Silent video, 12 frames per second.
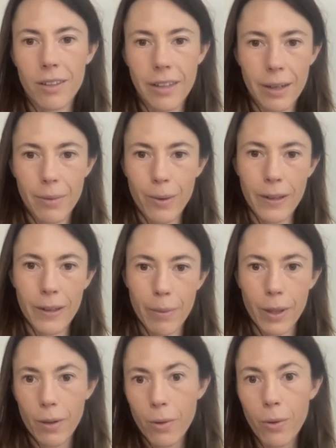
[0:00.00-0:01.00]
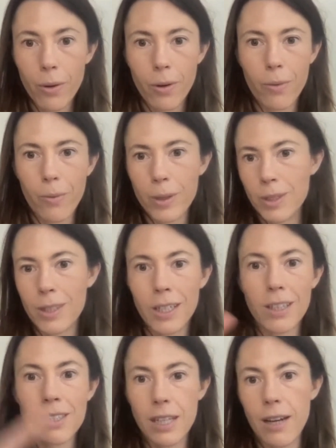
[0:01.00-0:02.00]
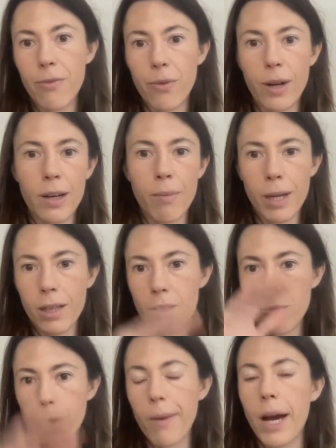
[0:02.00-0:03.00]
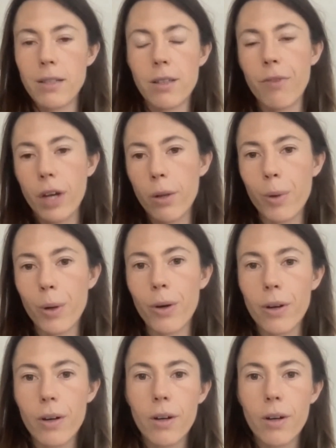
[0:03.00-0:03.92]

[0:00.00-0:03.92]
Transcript: that we can then be like, cool, what's like the safe way to make this more mass available?